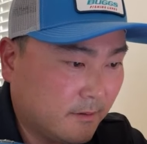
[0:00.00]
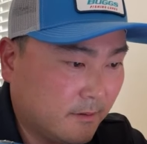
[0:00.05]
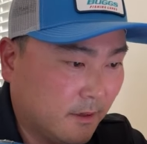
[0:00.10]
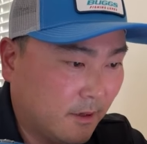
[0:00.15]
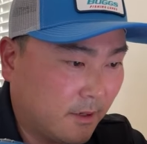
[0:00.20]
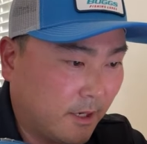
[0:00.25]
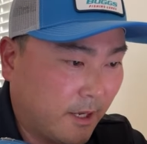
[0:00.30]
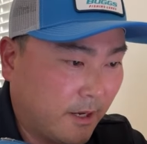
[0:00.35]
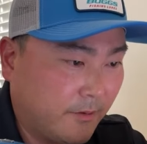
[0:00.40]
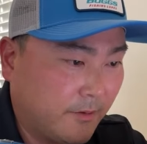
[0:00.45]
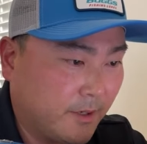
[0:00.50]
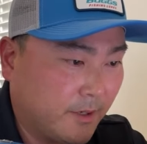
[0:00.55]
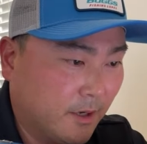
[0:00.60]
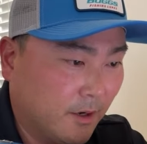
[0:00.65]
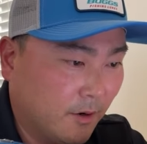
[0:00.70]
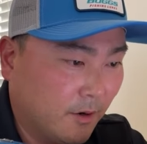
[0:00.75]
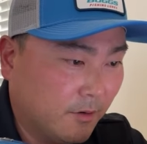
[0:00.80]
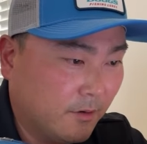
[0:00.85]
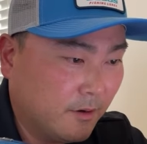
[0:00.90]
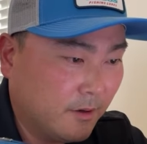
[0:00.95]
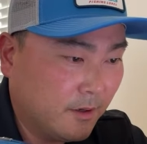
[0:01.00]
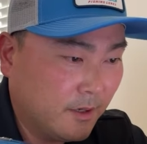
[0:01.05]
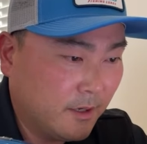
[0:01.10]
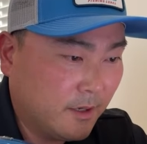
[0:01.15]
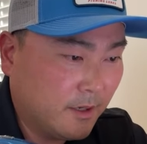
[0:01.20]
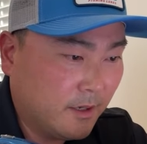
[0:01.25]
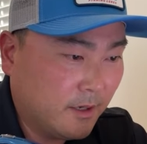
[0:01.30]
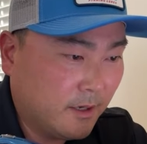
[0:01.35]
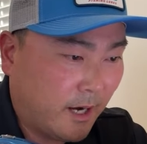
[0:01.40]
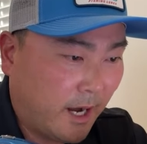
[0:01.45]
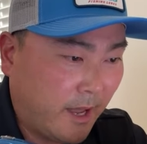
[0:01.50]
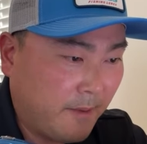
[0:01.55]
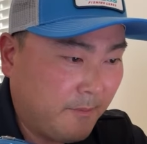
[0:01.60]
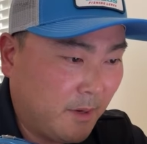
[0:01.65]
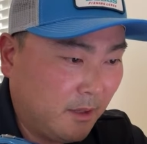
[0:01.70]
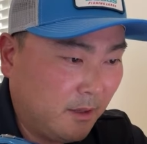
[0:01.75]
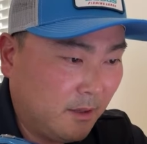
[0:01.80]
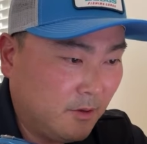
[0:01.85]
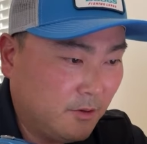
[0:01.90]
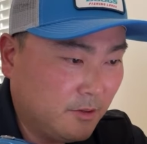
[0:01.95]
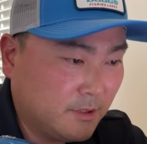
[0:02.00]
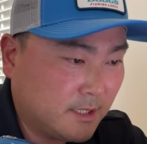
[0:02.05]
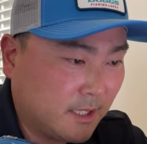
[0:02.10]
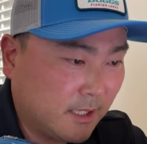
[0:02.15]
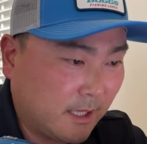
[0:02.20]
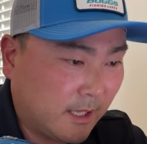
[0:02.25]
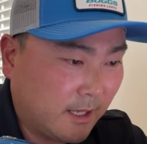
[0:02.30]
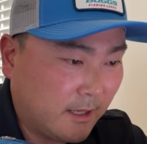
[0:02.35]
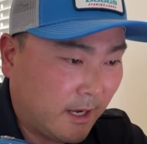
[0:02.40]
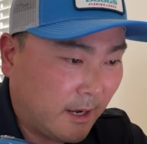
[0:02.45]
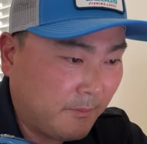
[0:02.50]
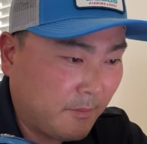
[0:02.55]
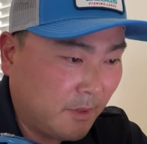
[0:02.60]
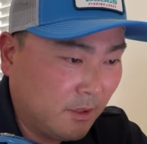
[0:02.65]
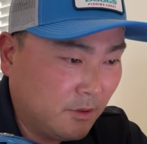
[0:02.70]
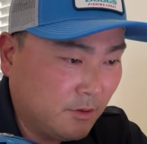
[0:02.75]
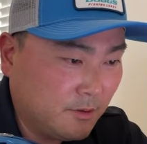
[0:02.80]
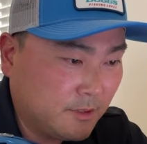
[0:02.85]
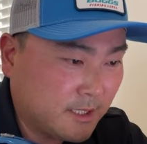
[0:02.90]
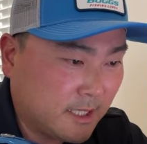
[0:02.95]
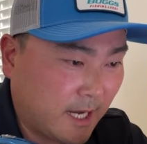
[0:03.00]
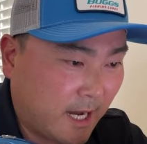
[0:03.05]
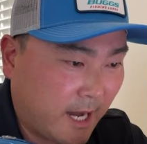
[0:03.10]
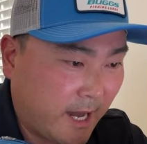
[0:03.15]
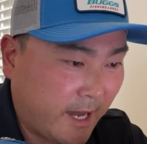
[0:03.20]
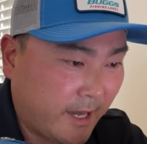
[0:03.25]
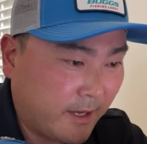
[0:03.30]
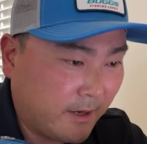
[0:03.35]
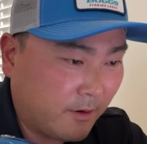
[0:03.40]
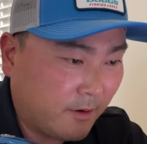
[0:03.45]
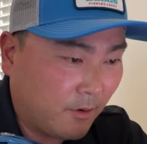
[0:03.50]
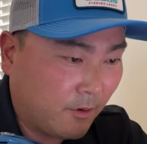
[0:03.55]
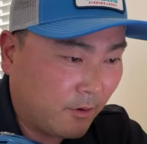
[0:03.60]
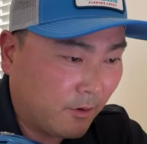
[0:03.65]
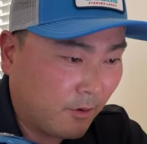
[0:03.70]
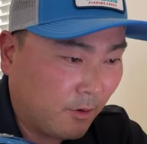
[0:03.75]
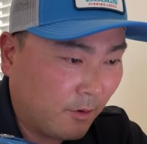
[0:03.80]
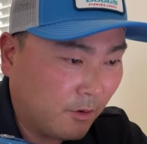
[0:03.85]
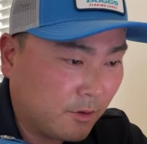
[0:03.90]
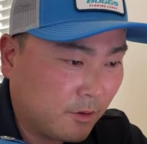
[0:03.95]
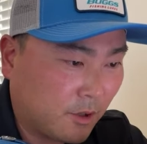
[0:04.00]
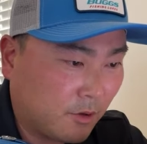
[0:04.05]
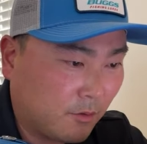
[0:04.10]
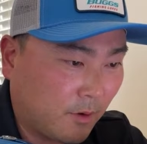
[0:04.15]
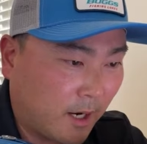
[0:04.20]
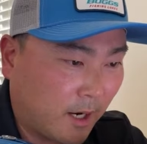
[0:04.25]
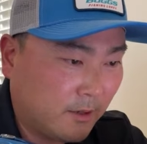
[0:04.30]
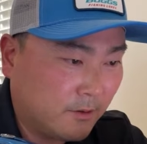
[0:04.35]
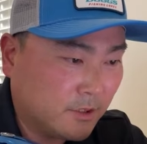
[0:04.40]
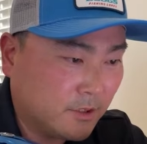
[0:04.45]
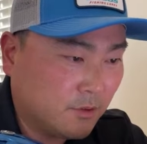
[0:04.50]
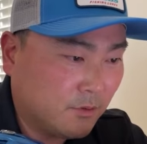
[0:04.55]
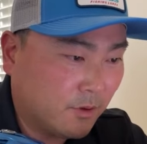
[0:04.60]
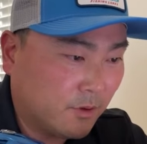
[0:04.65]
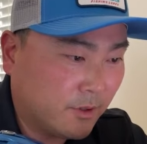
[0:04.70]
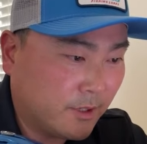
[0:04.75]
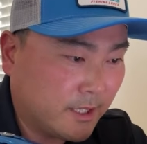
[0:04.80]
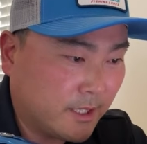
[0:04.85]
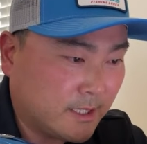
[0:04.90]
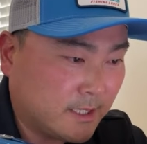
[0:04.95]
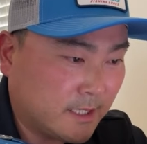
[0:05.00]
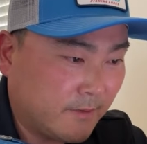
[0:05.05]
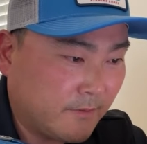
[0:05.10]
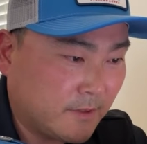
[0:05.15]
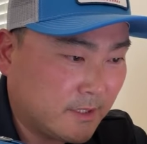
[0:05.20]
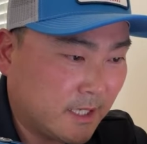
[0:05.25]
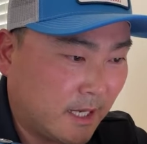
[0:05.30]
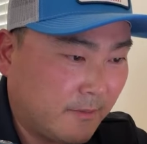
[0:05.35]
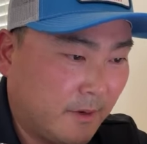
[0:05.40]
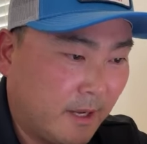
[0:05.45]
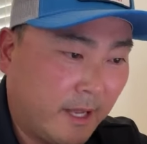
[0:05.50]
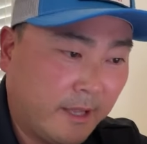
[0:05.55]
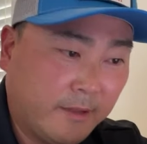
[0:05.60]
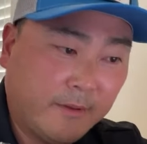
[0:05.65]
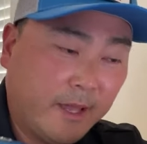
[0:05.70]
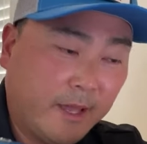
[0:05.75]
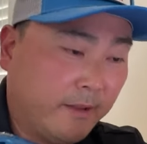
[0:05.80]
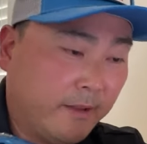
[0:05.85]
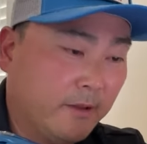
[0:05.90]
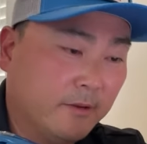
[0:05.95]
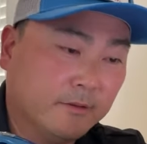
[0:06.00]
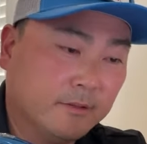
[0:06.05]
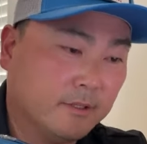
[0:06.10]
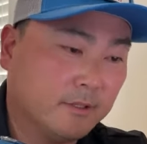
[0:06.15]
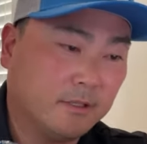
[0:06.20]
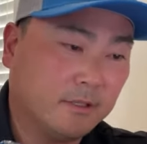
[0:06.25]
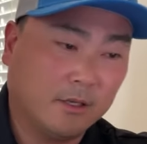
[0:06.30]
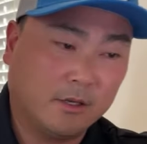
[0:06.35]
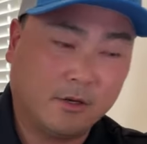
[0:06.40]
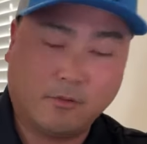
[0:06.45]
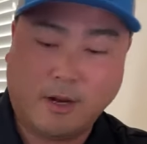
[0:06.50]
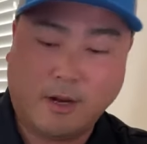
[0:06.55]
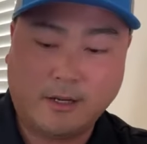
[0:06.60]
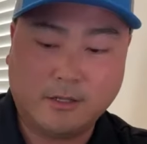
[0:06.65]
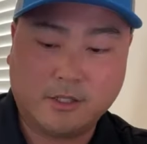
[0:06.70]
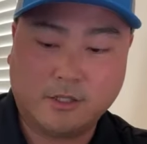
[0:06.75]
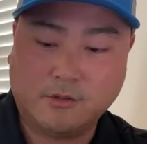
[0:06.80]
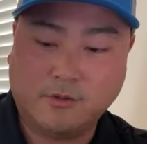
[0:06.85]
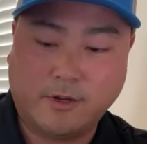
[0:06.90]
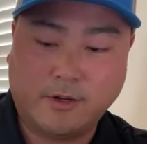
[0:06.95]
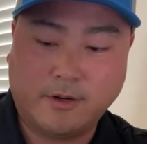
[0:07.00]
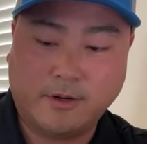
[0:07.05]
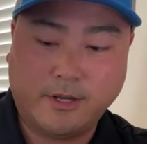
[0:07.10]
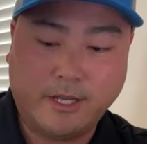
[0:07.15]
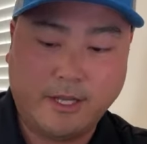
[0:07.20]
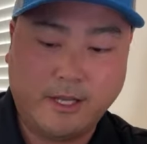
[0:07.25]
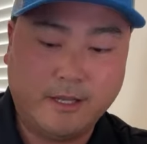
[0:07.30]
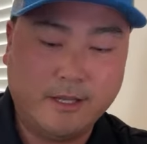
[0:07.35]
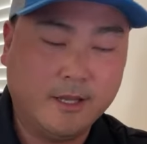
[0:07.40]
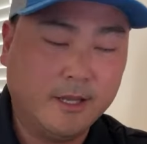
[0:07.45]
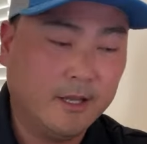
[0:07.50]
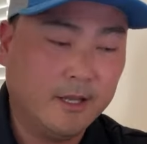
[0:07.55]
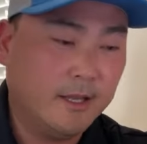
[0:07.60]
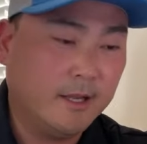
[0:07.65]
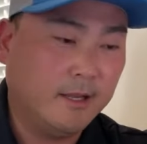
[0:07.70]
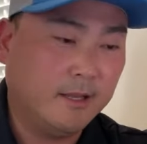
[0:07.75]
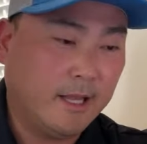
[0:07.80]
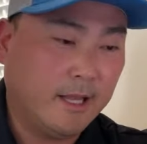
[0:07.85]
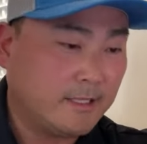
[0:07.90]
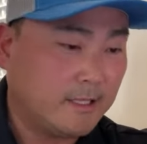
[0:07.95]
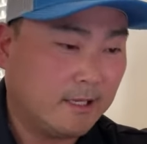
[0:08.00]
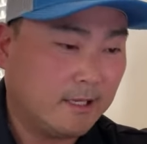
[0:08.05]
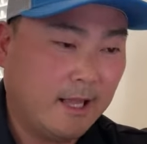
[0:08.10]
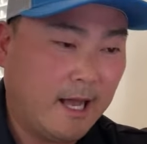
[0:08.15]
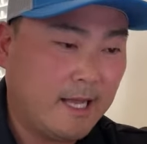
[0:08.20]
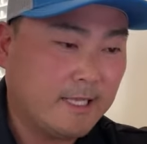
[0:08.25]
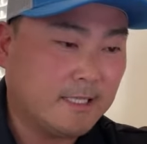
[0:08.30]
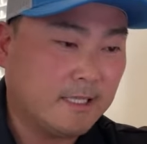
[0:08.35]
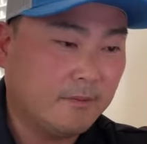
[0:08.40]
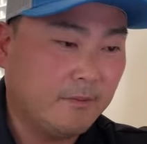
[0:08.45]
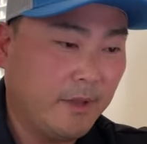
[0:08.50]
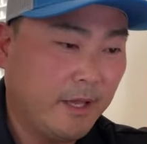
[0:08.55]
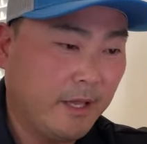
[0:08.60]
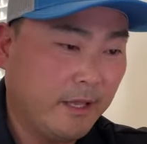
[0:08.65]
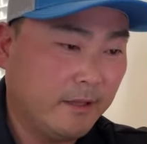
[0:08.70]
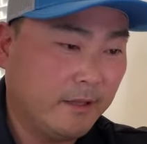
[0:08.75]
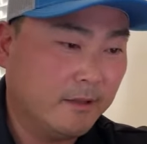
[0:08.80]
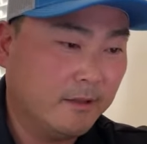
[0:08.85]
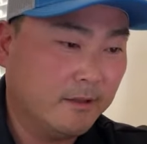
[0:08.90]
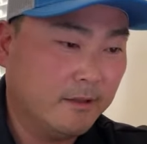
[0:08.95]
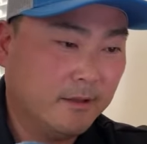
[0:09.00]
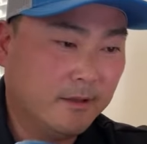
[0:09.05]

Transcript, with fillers: Okay, here we go. I'm a lose guy, or old Corrado 200E7 type guy. Man, the Corrado 200E, that's a classic, man.